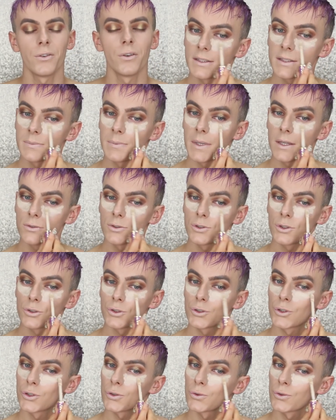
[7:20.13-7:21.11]
It smells
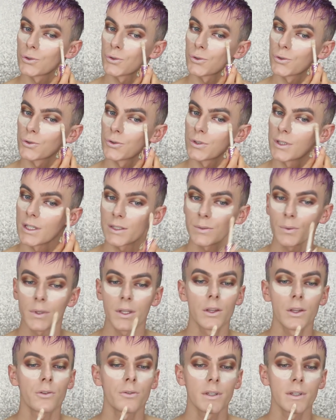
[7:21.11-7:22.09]
so, so good. That's
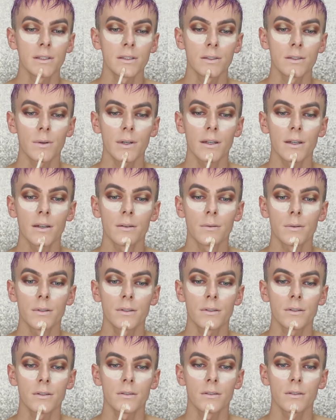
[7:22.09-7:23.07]
one of the reasons why I
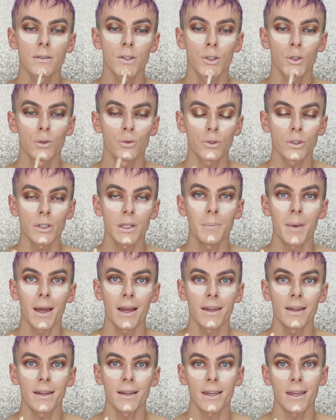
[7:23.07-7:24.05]
would totally
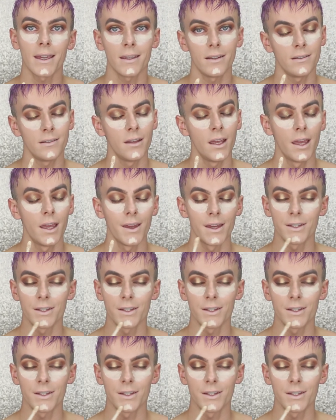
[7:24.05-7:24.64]
buy it again,